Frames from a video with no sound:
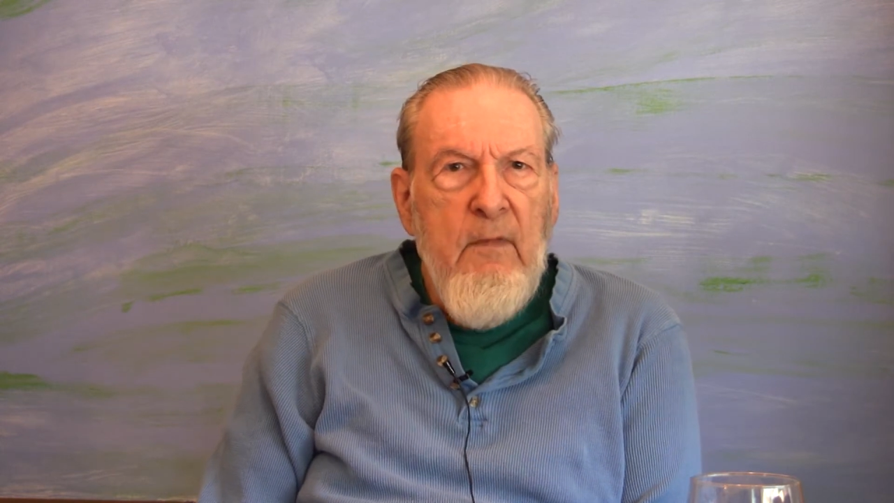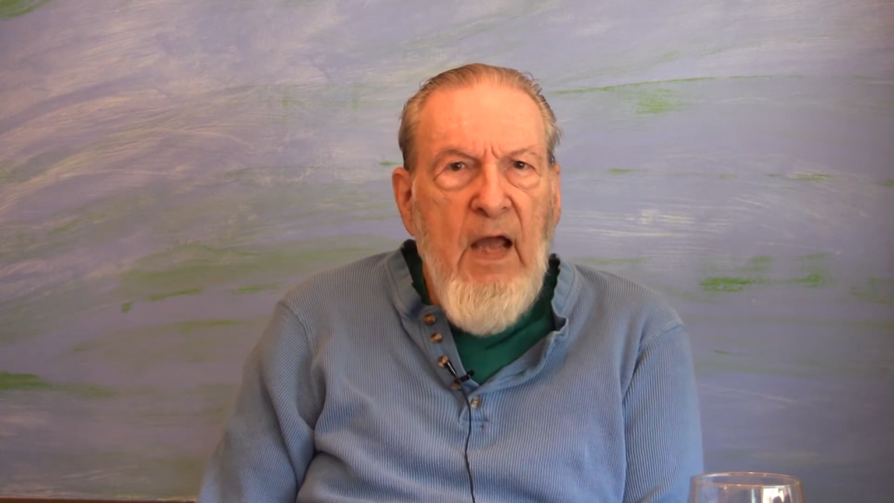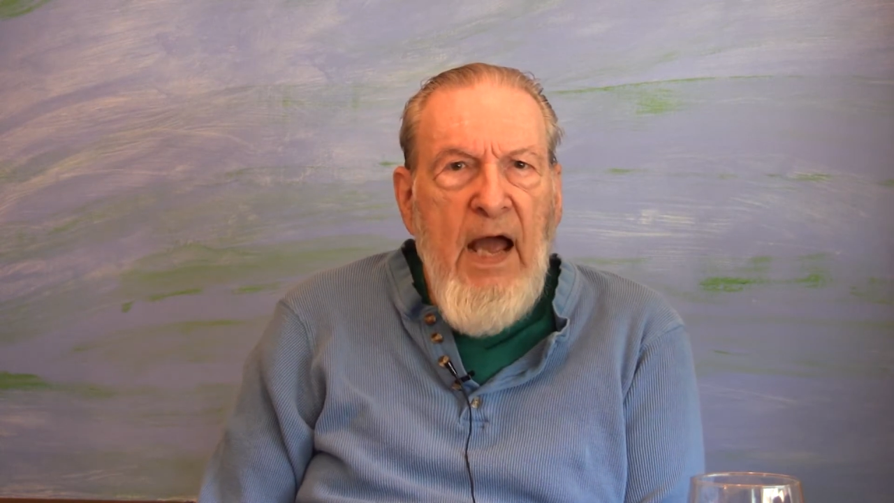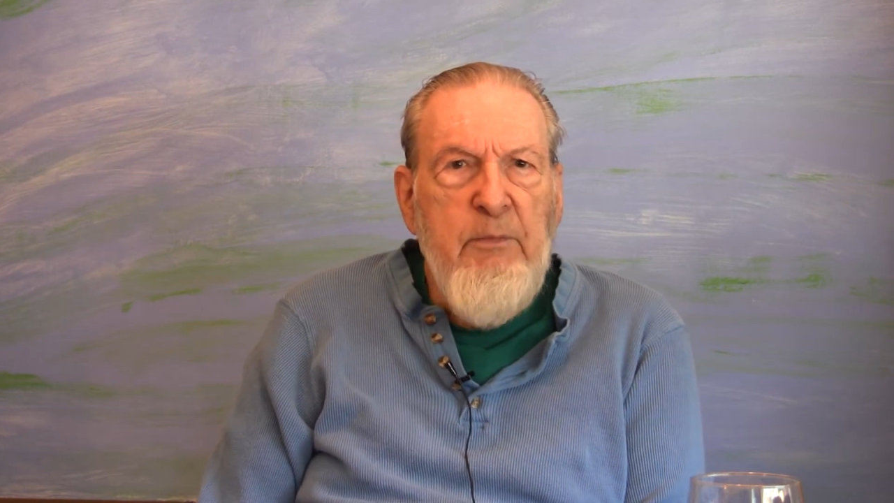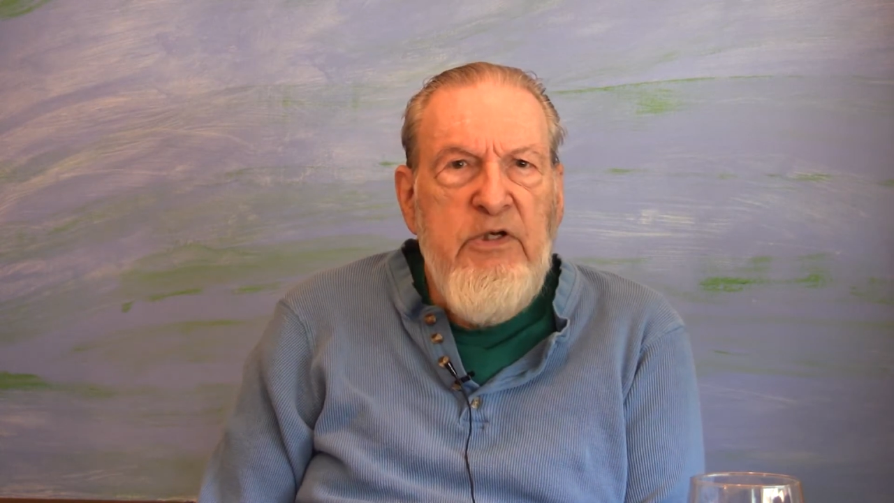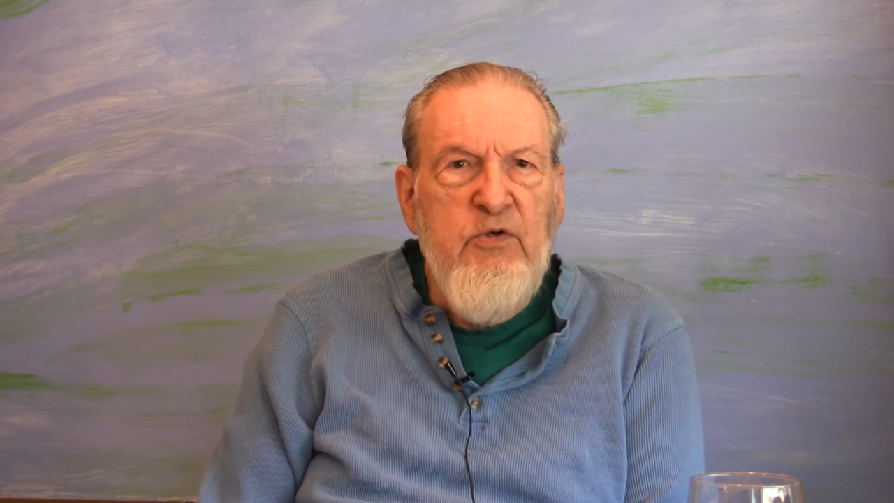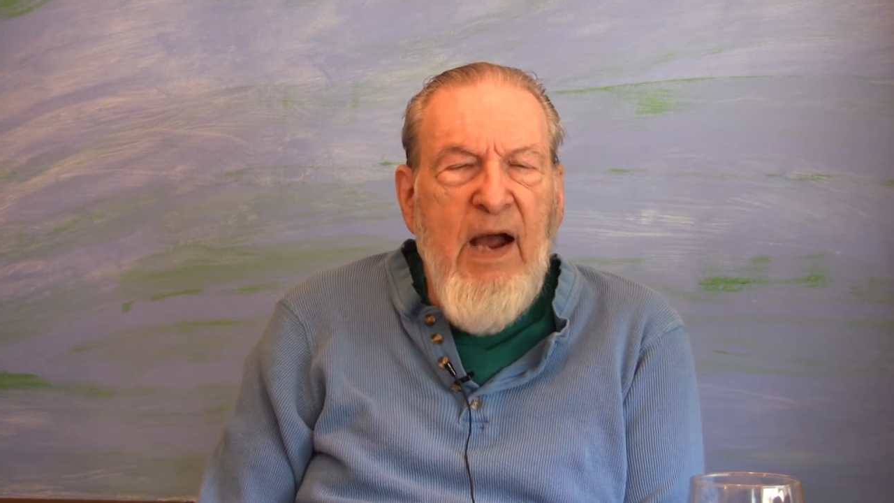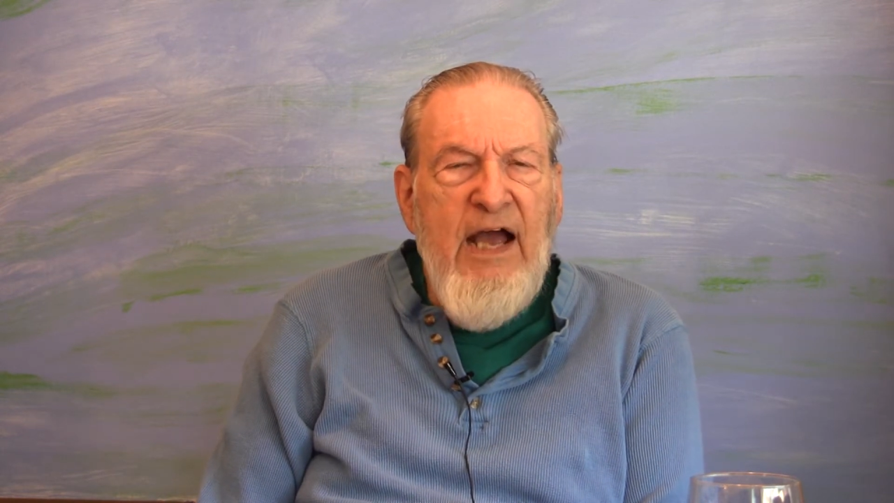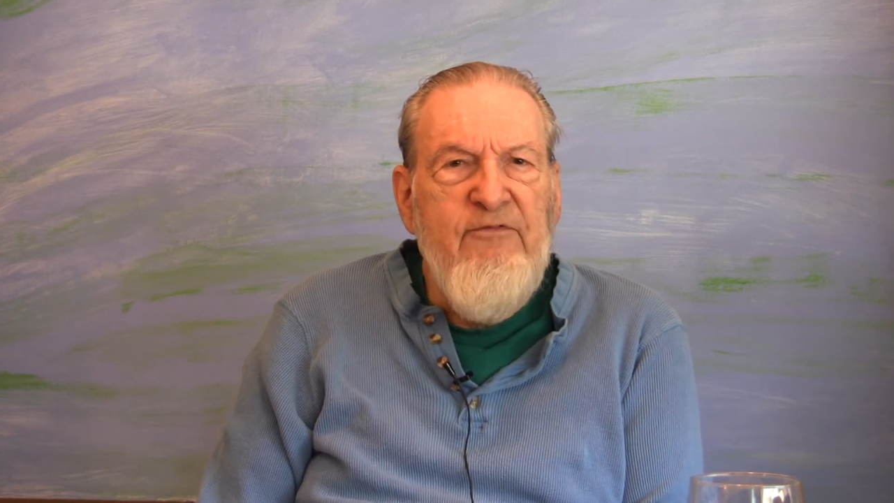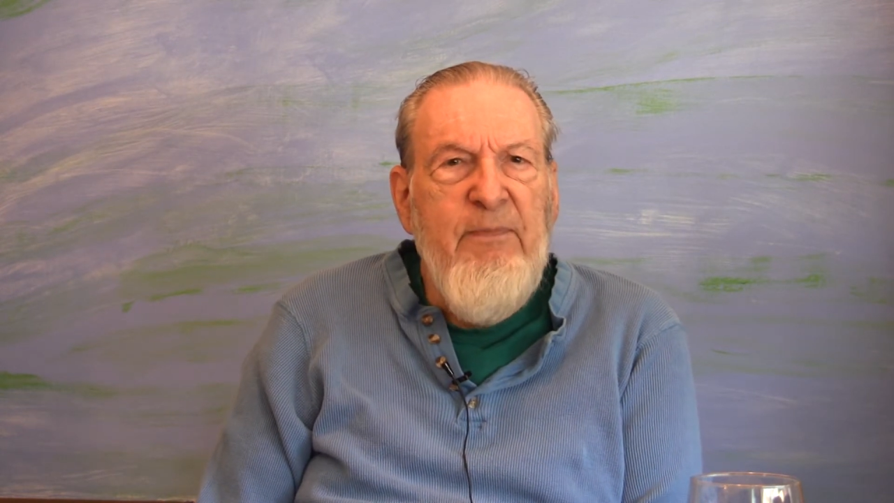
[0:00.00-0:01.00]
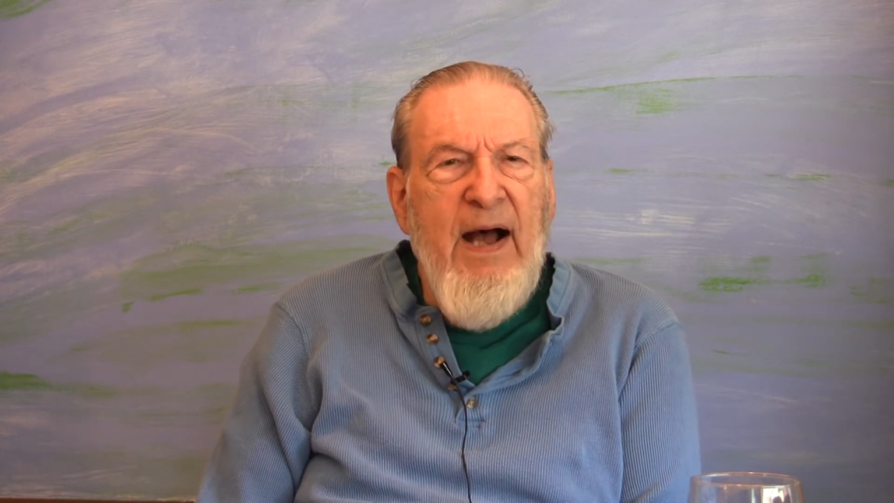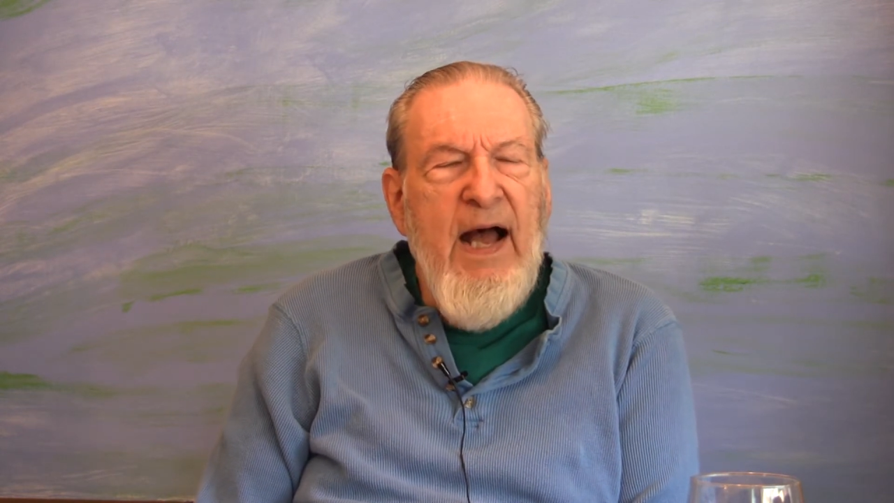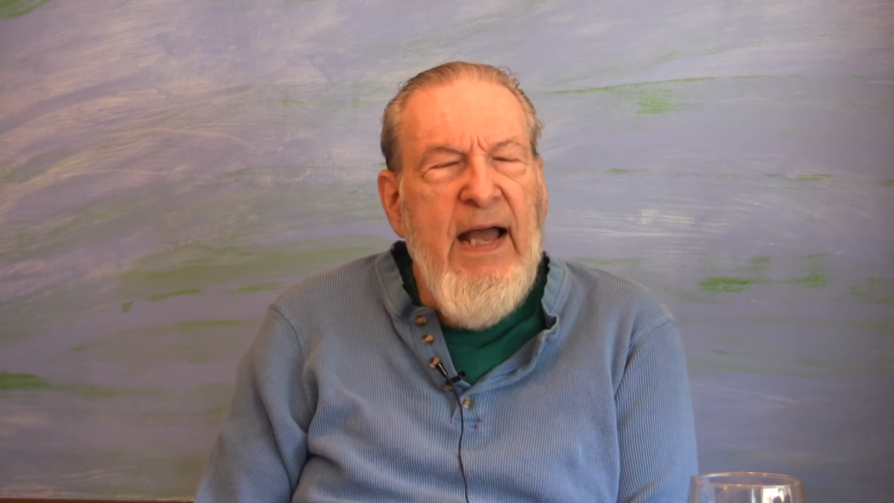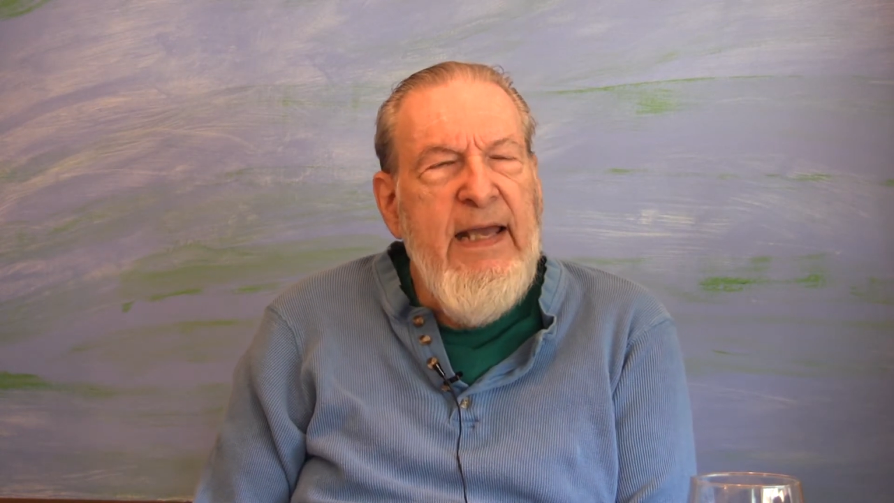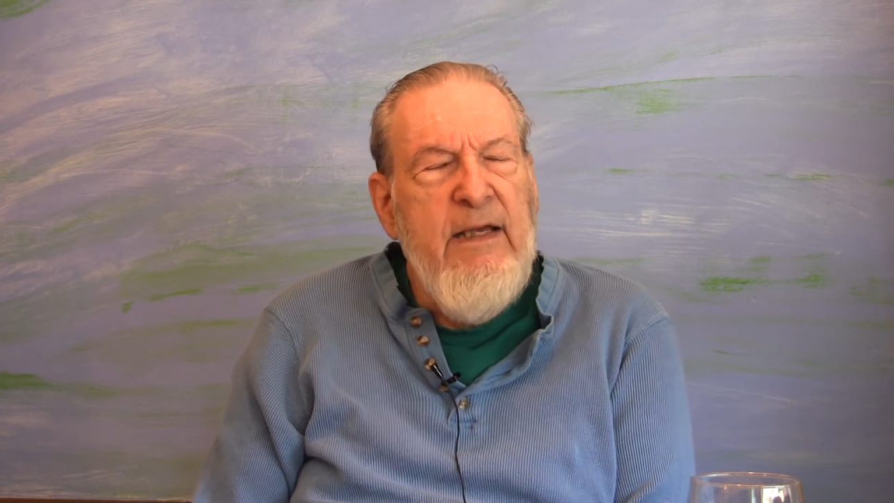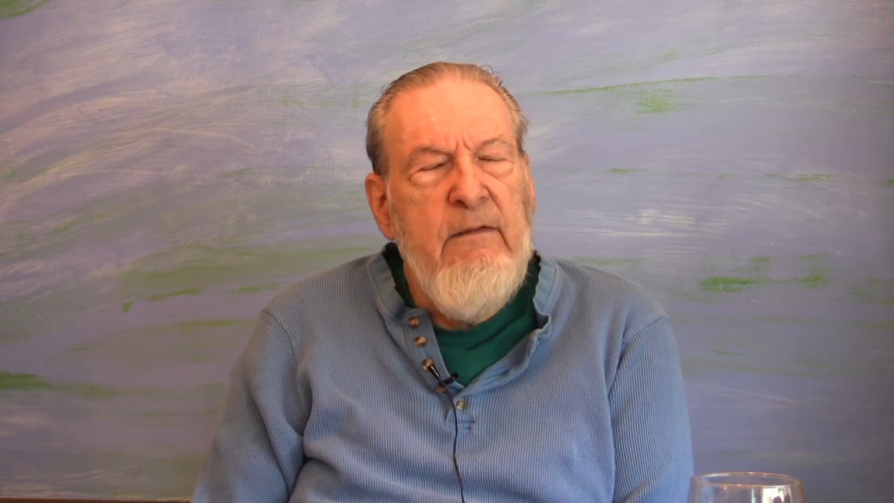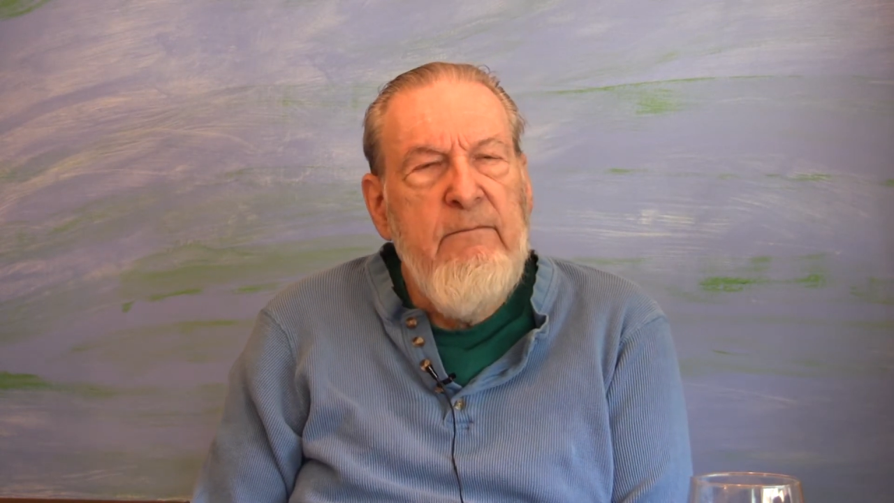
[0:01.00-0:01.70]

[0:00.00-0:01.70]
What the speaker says: I would drive by